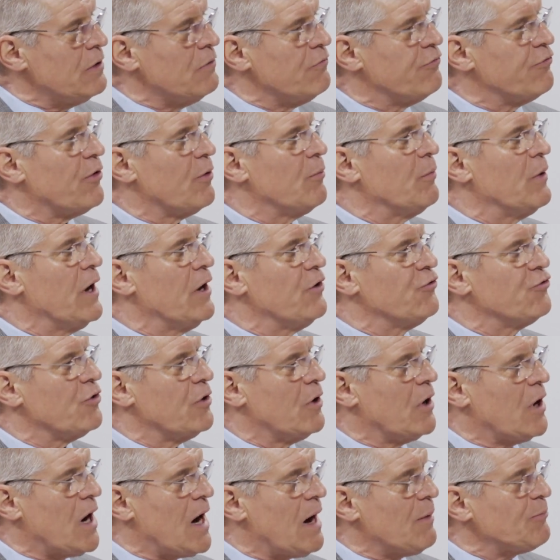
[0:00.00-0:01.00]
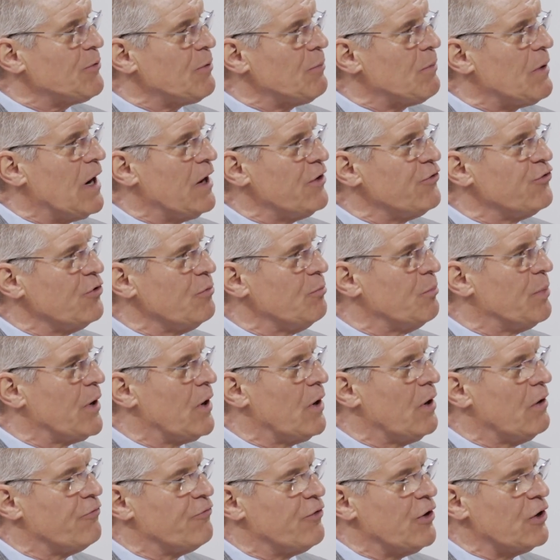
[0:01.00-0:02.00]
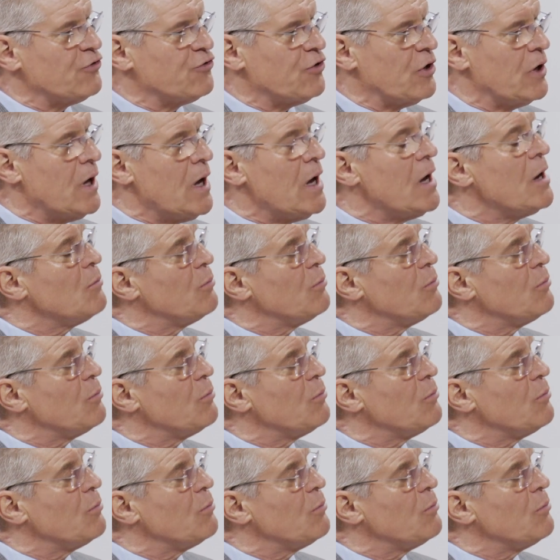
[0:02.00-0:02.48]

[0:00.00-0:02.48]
inflammation, optimizing barrier function,